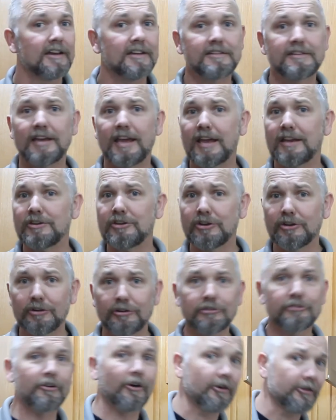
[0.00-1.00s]
10
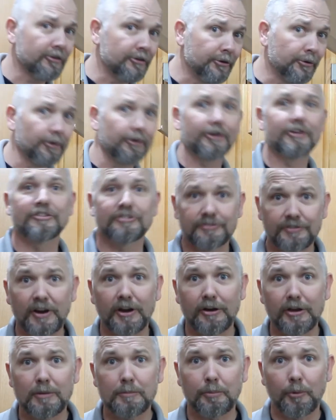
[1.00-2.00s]
years or newer is
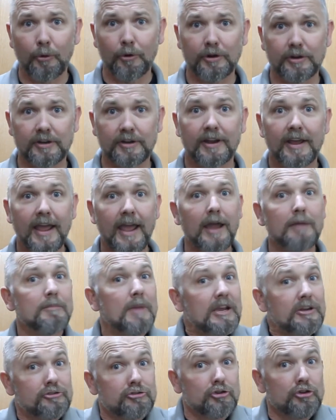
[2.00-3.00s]
very important, and
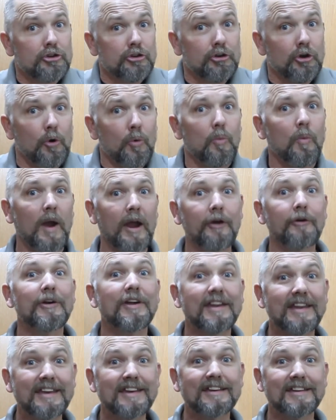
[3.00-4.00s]
make sure you know where
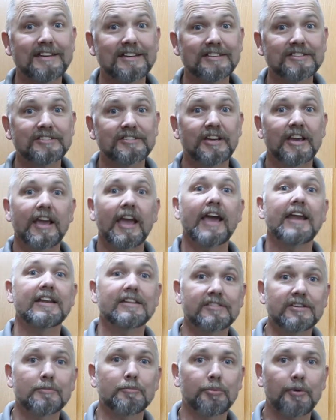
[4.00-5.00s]
it is and
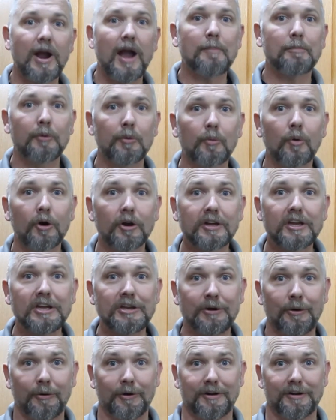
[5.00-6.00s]
it's in proper
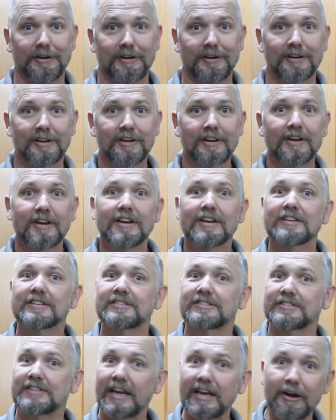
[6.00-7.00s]
working order.
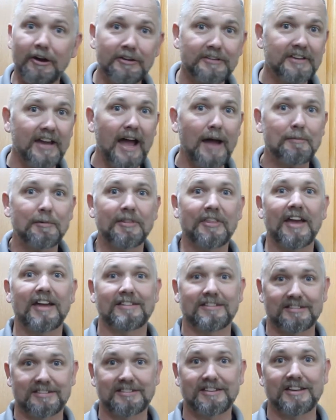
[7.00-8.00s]
Stay on top of that
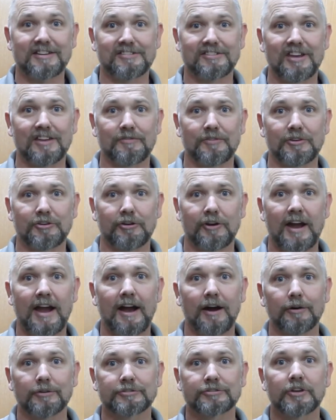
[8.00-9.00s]
to stay safe in your
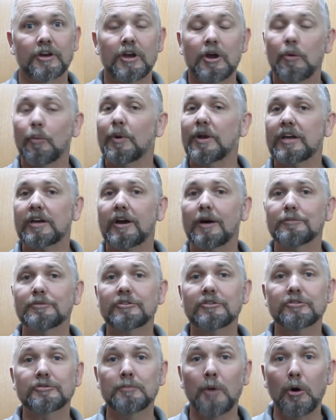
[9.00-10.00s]
house. When it comes
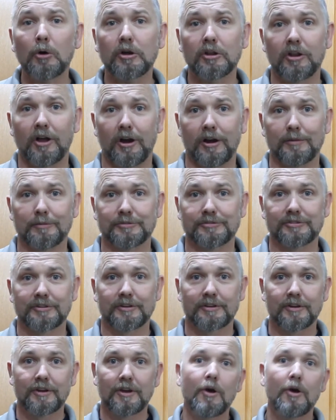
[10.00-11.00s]
to smoke alarms,
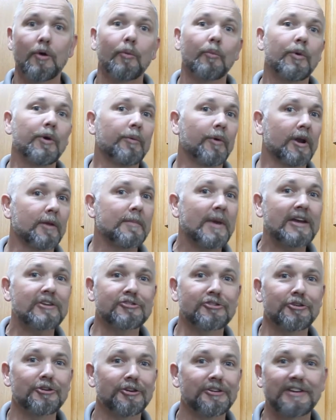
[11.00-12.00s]
we want to make
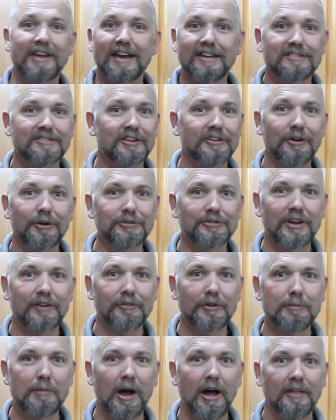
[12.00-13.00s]
sure you're testing those
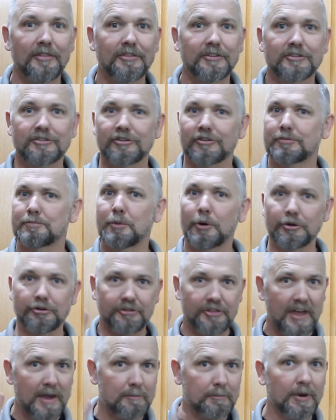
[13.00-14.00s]
every month. Just push
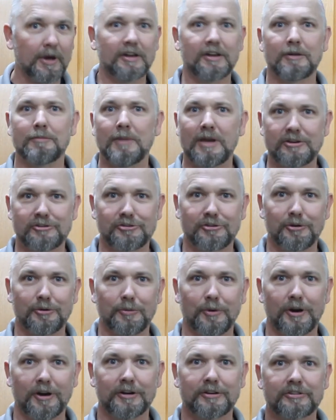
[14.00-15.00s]
that button and make sure it
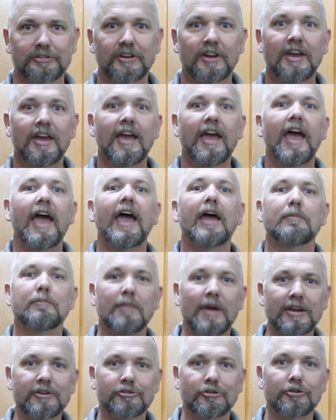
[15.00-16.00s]
works, and
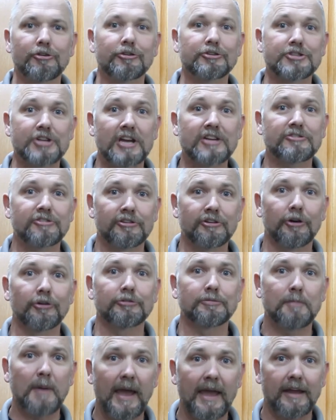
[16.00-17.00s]
make sure you're changing
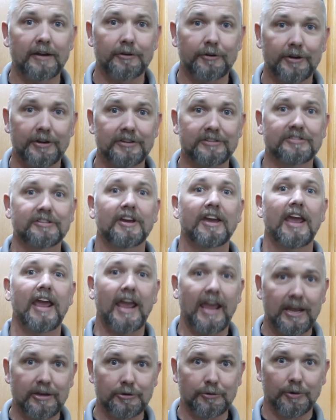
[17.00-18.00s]
those batteries
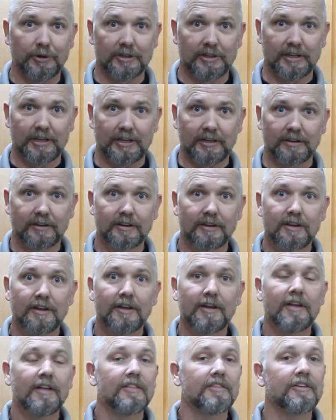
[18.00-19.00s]
annually.
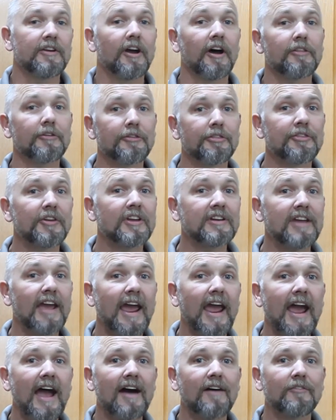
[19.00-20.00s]
The other thing to
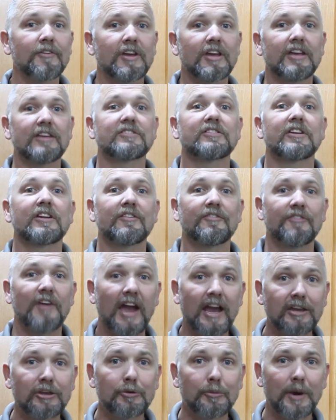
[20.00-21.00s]
have is an
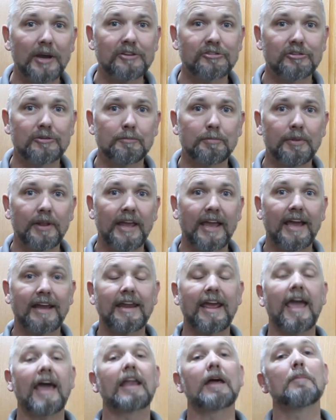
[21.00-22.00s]
evacuation plan
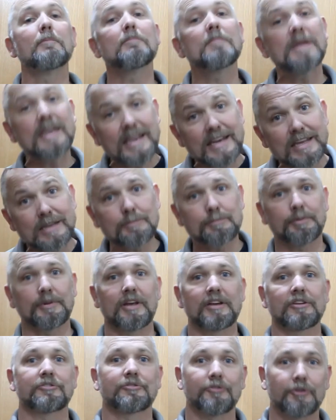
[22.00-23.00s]
and a meeting
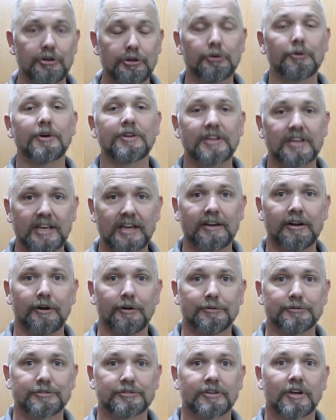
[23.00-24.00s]
place for you and the
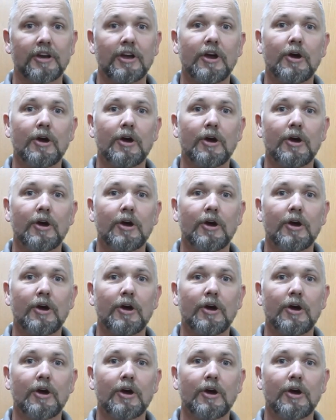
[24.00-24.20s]
kiddos.